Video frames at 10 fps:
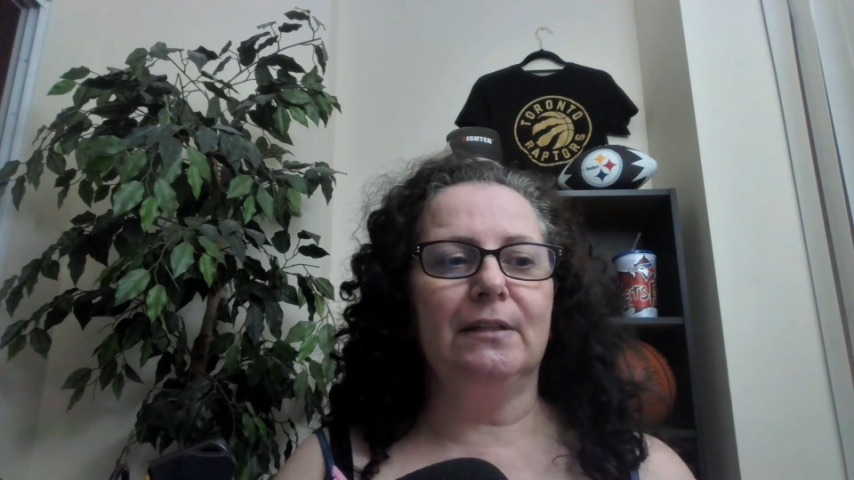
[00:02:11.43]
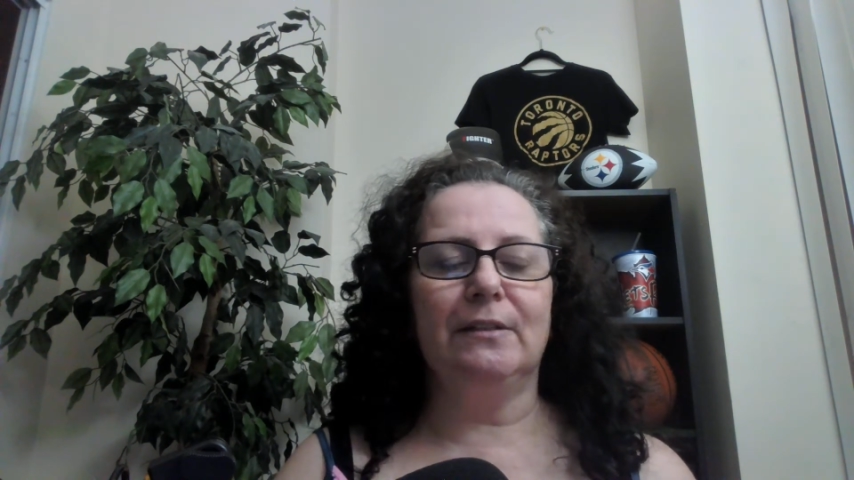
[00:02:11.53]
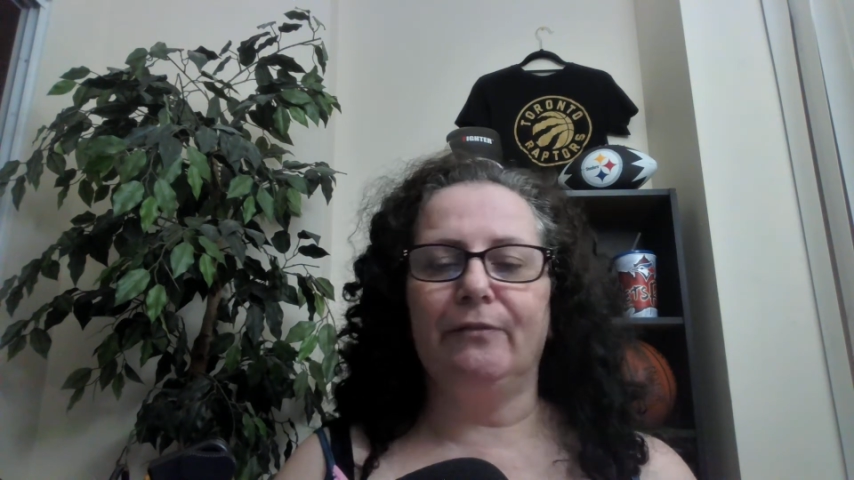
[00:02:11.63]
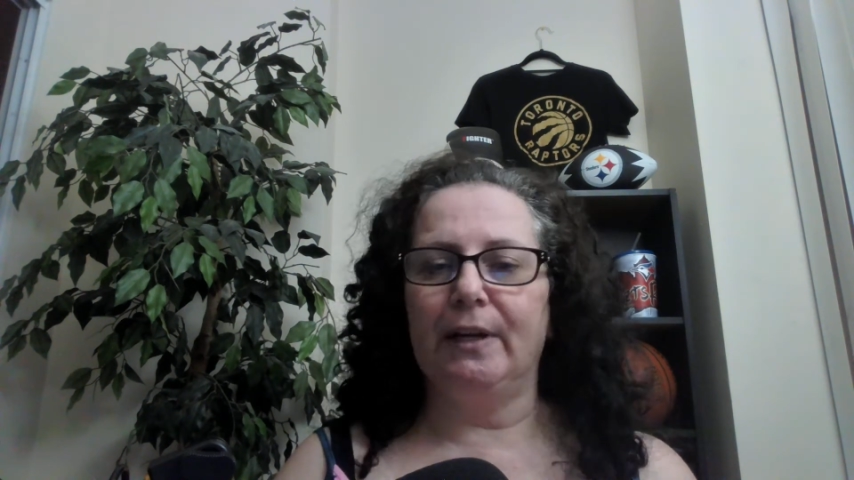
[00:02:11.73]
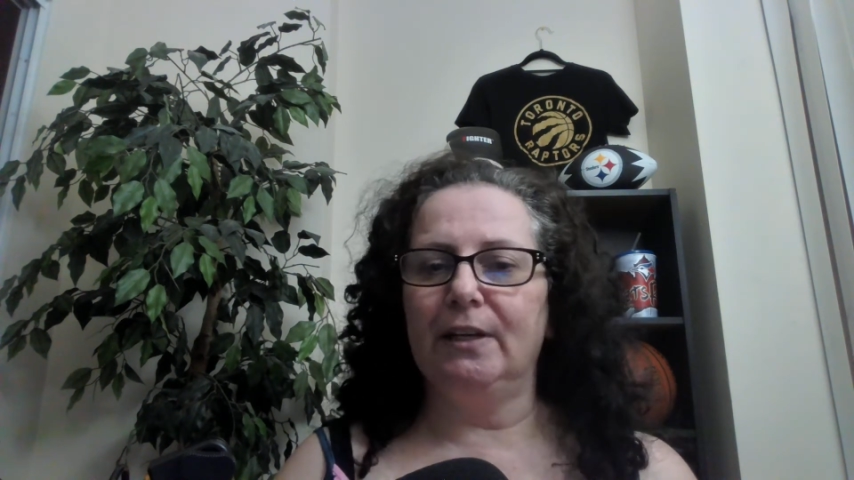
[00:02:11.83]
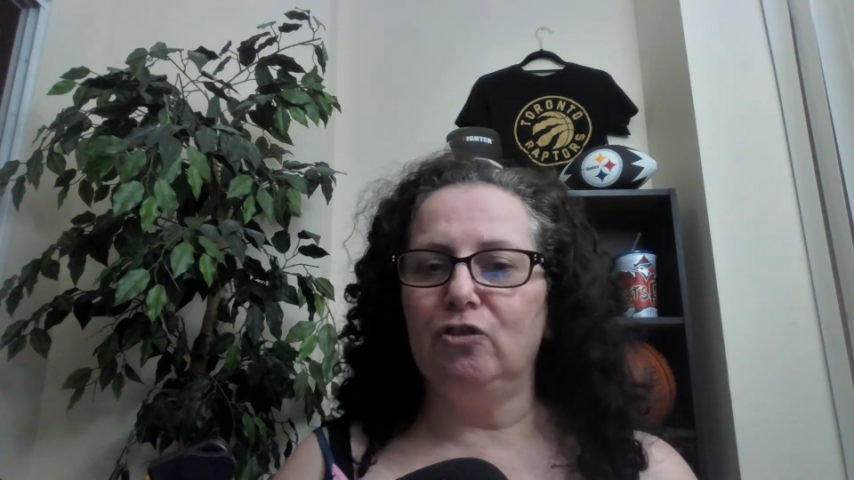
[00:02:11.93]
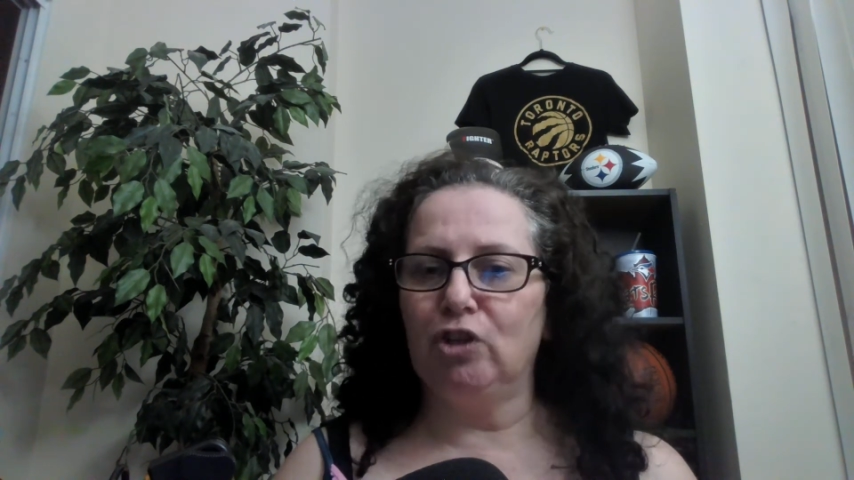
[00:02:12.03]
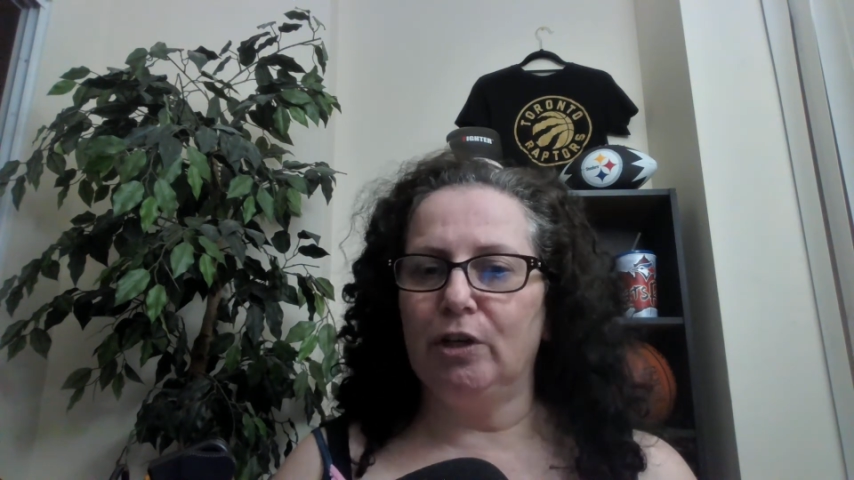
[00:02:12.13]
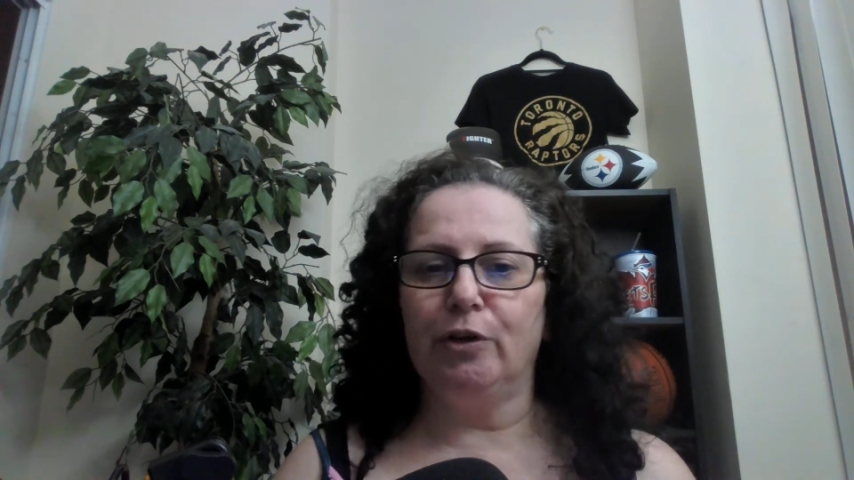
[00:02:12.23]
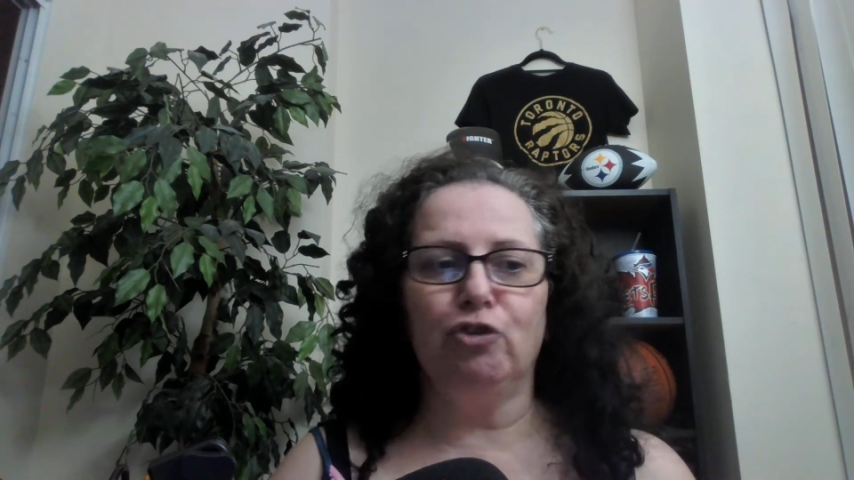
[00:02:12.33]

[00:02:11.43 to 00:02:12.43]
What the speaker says: defendant Jerry